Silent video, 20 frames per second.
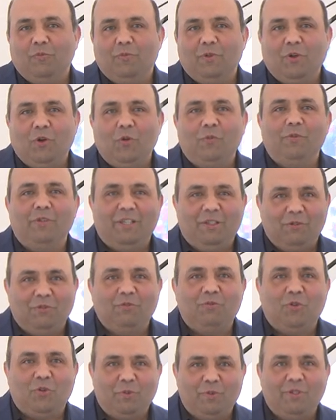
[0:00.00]
we hopefully look
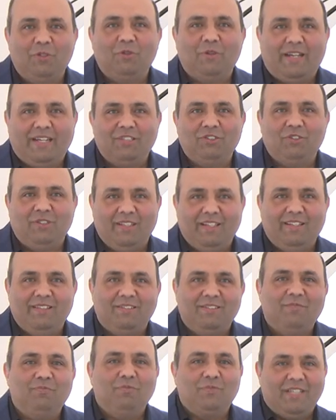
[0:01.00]
forward to actually
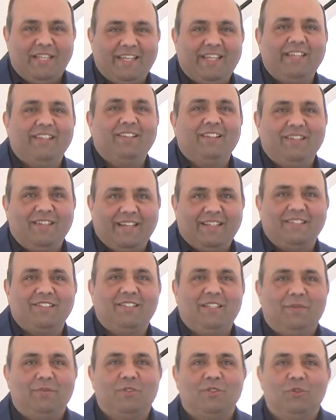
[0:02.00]
taking the next
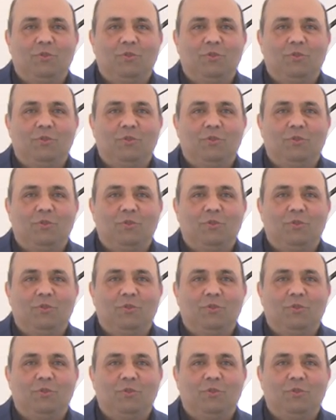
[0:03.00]
steps